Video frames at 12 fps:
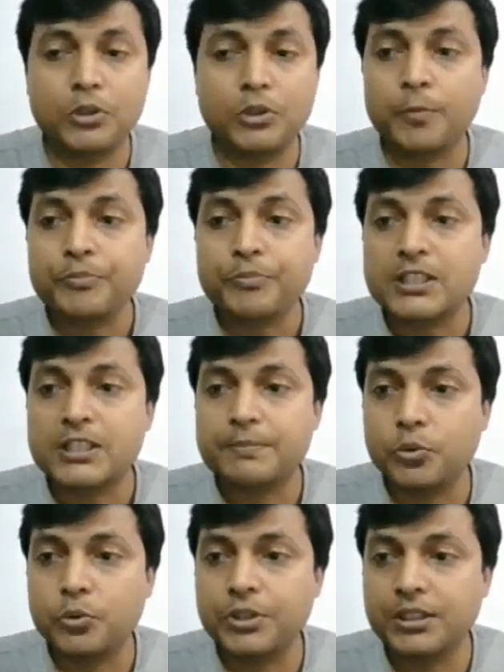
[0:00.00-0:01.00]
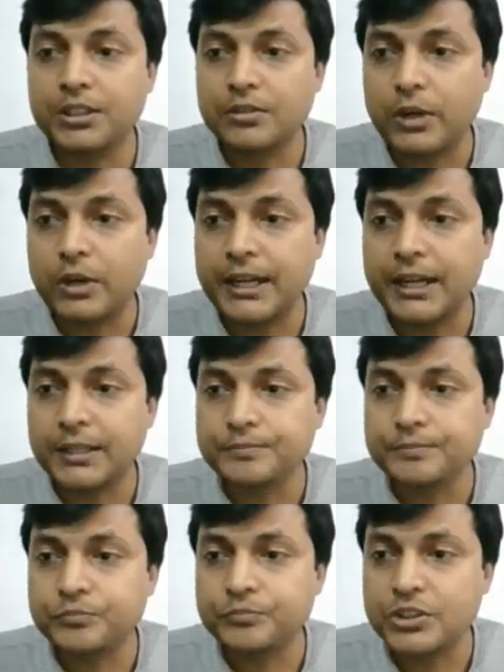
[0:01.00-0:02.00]
Diplospory.
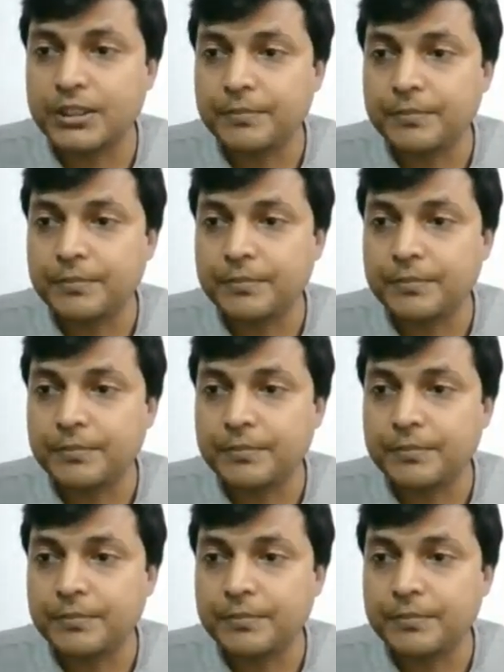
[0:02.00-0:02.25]
Why?